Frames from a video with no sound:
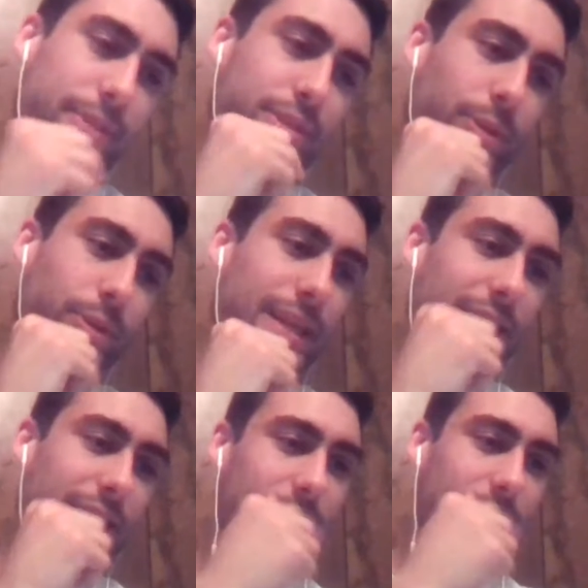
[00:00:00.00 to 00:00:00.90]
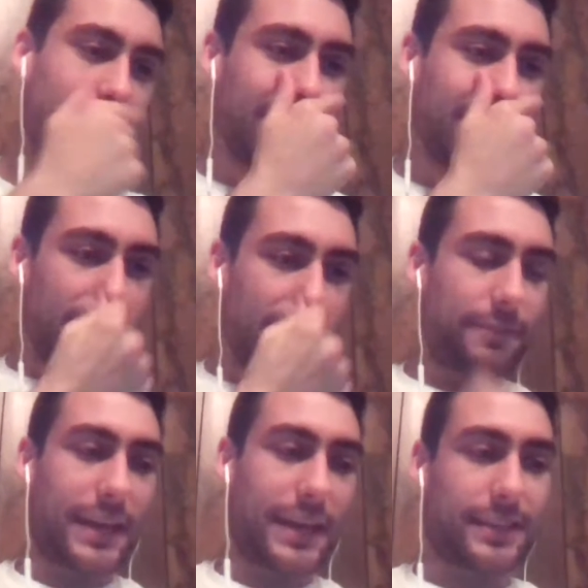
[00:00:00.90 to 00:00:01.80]
Somebody tweeted out,
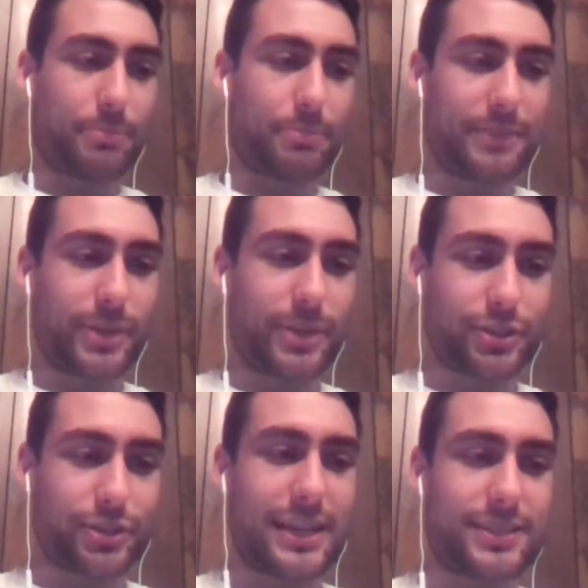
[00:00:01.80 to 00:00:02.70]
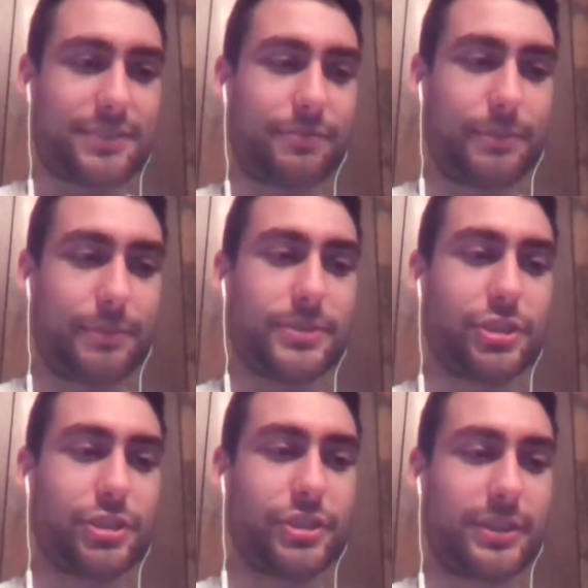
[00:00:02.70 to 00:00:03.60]
the fact that Brandon Marshall hasn't
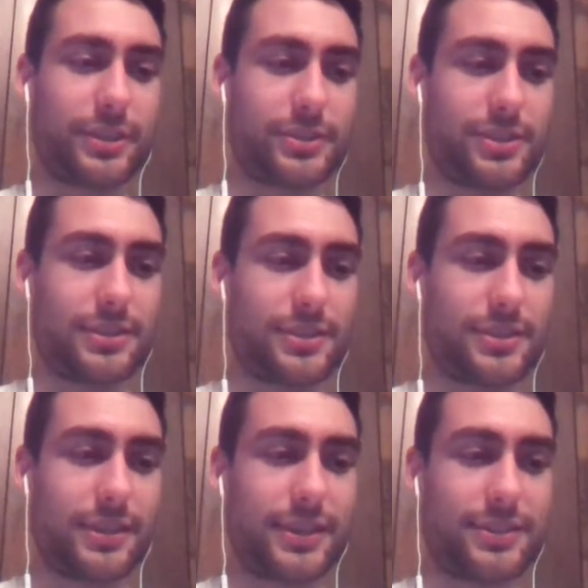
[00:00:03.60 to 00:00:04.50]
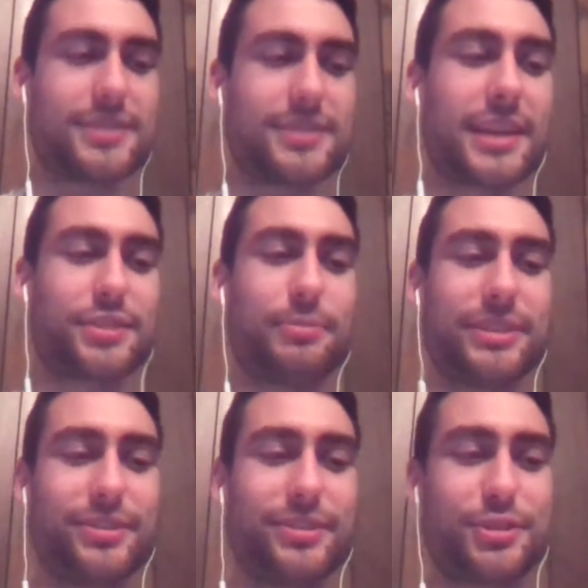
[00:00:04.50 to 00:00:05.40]
flipped his shit this season is a
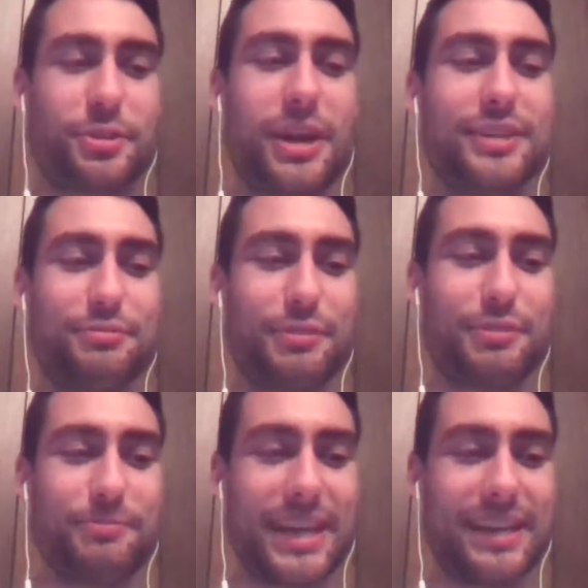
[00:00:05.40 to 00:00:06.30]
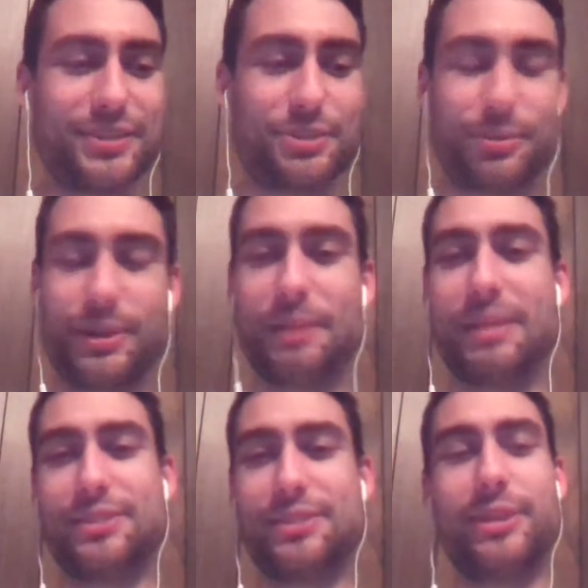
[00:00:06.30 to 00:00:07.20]
testament to the strides we've made in treating
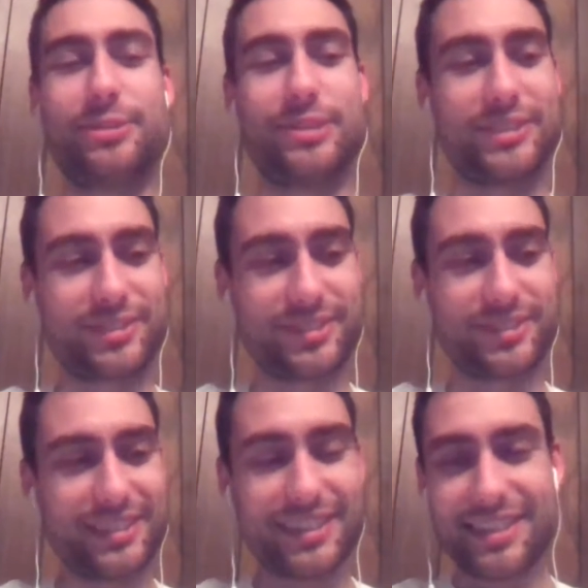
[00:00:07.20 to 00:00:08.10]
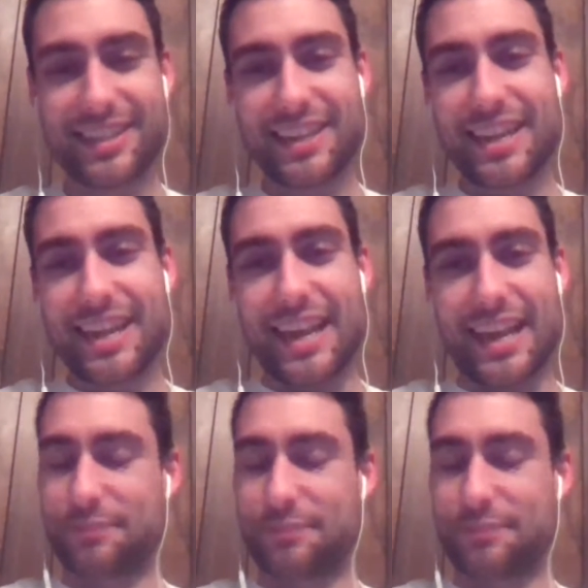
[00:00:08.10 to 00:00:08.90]
mental illness. It's